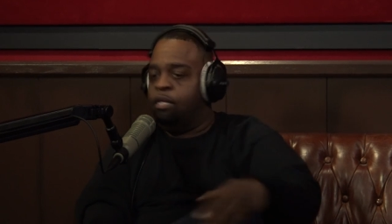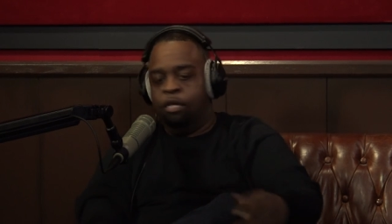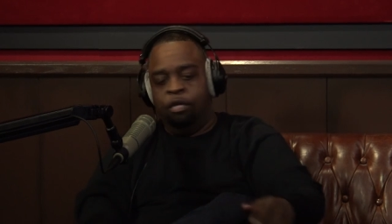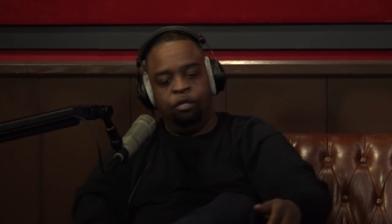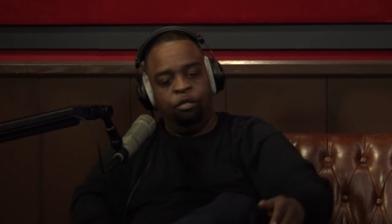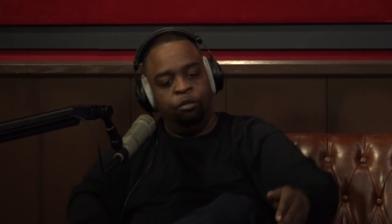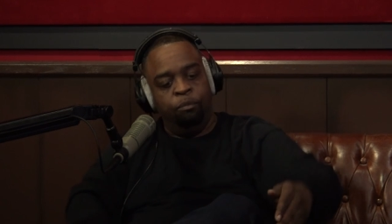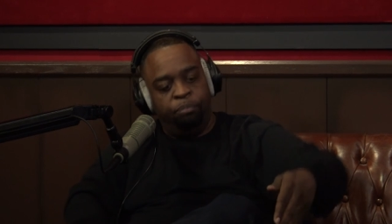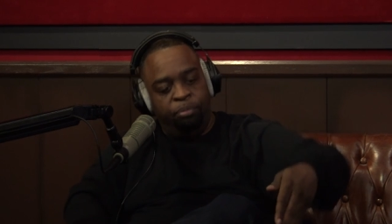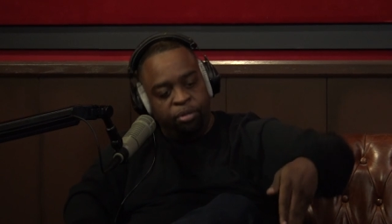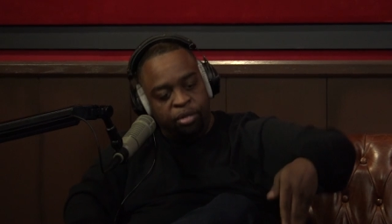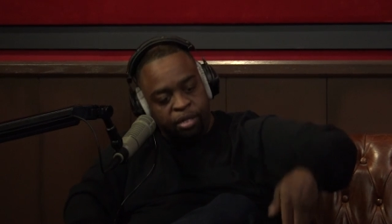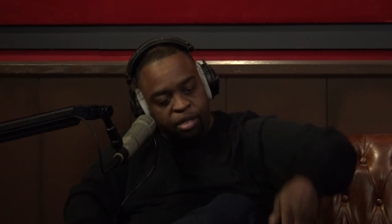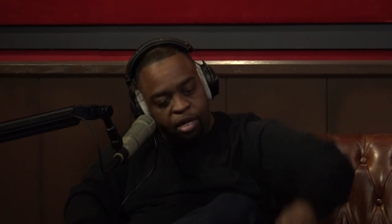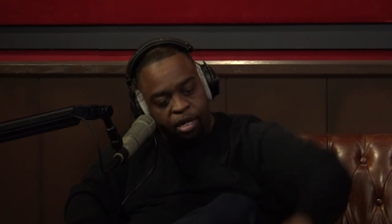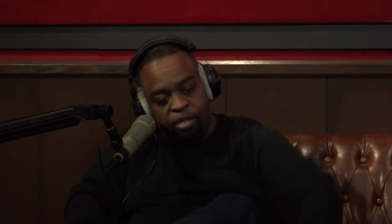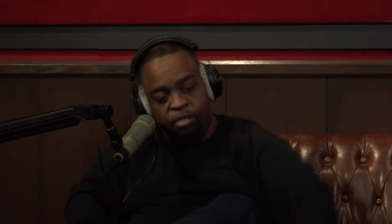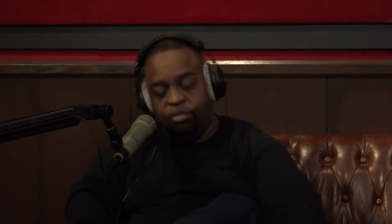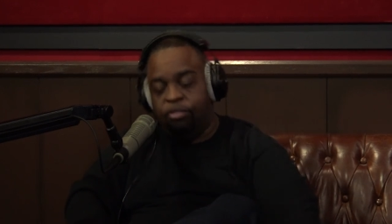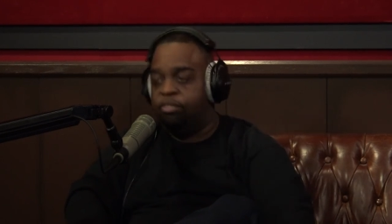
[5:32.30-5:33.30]
Oh. You put it
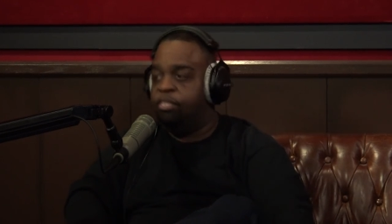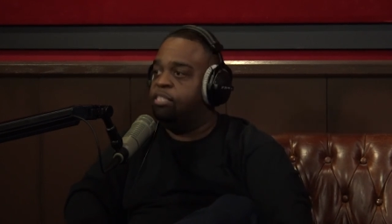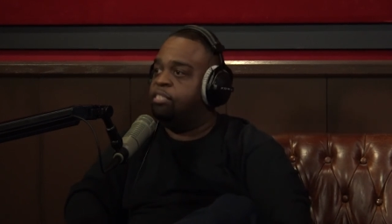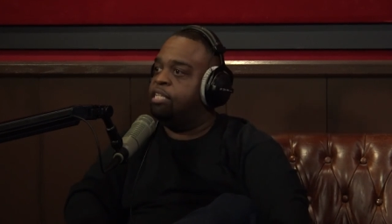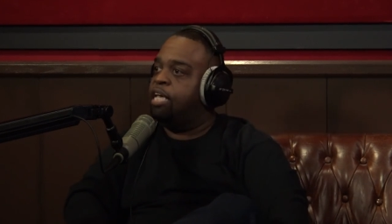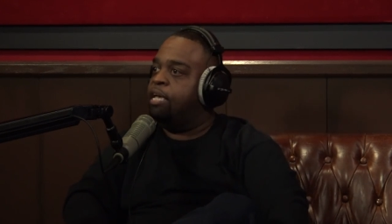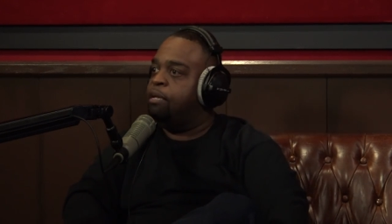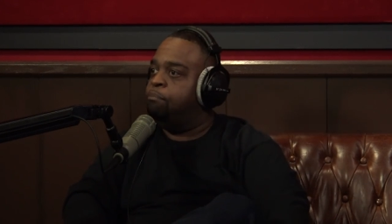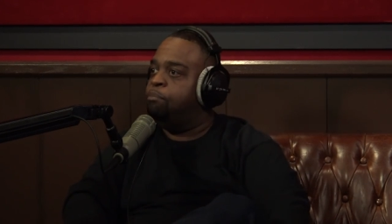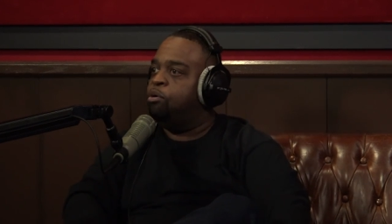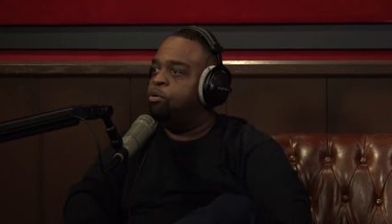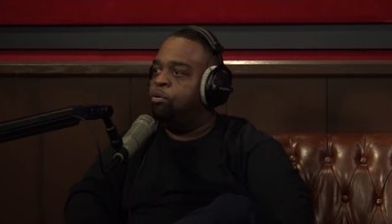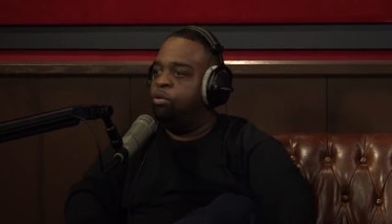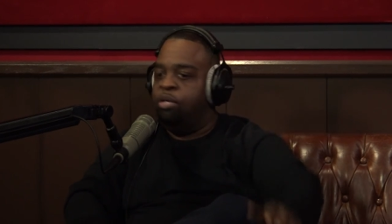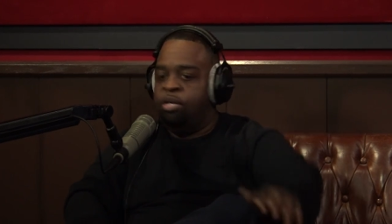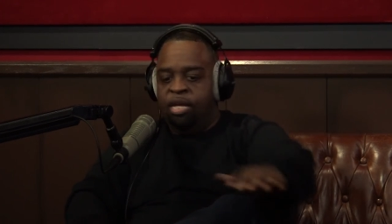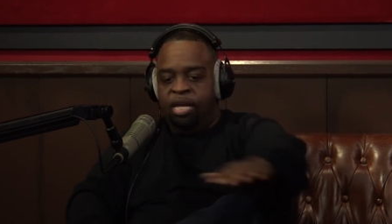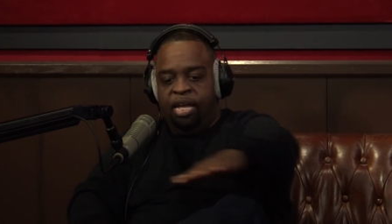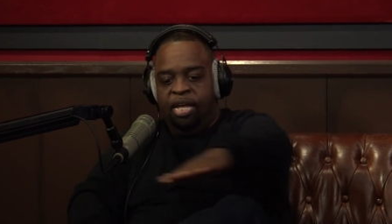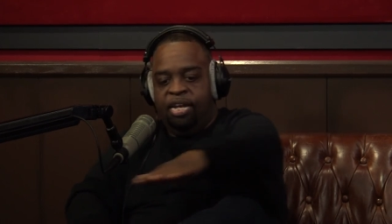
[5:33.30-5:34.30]
under the table,
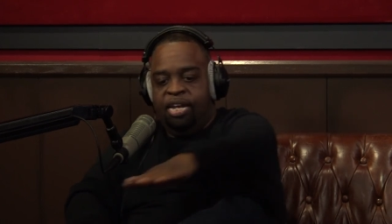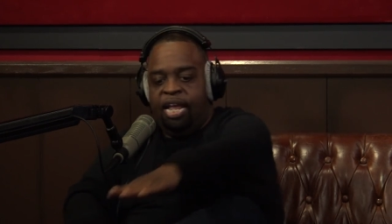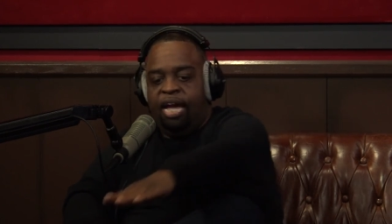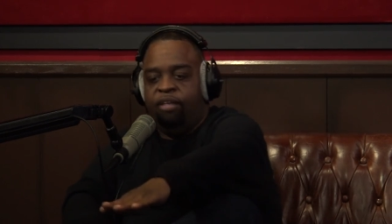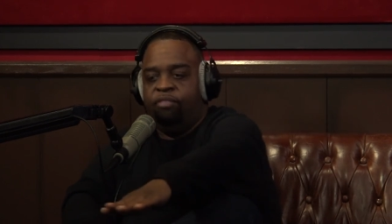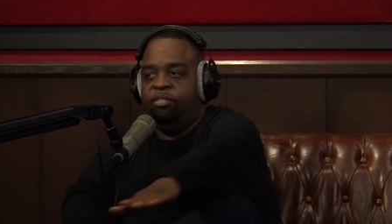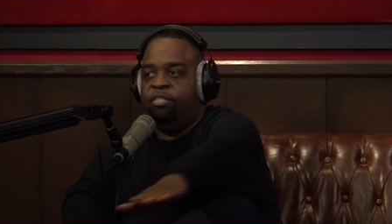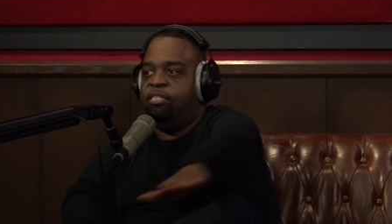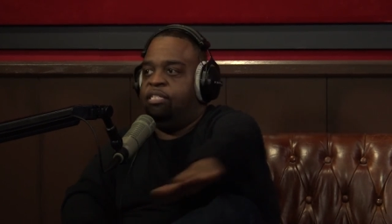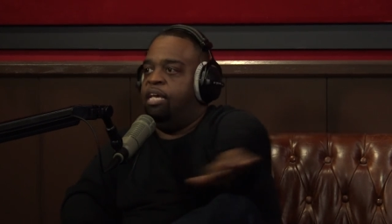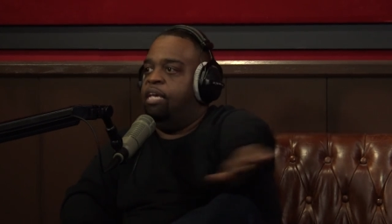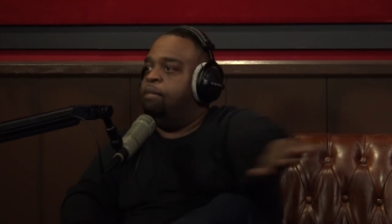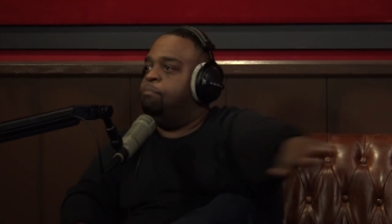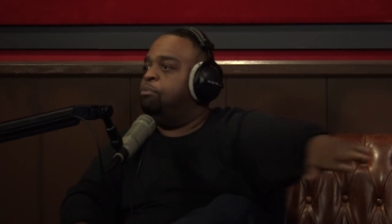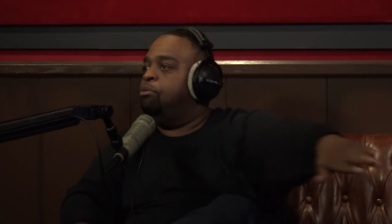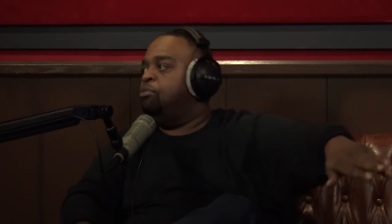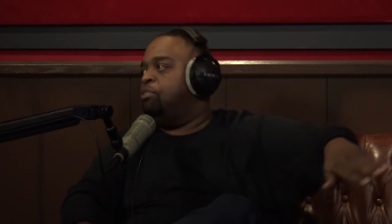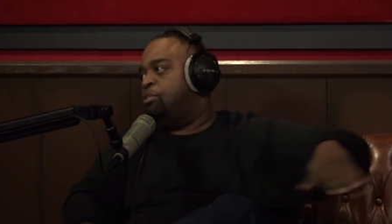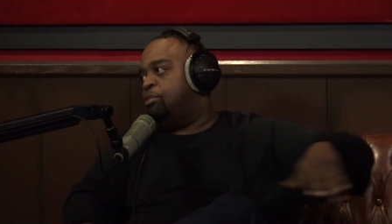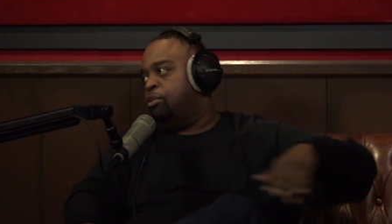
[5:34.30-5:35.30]
and now the
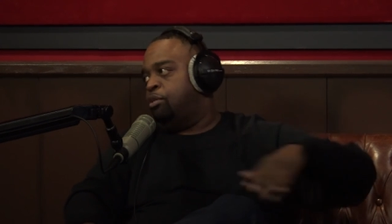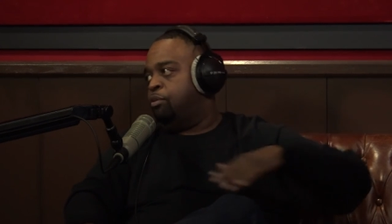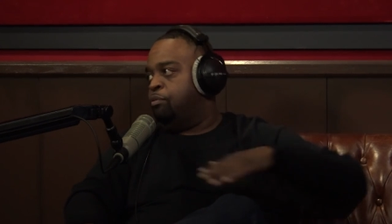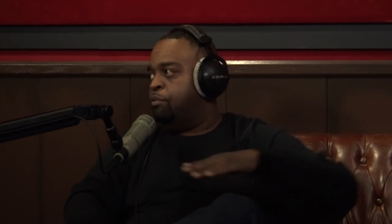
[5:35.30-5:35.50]
table is the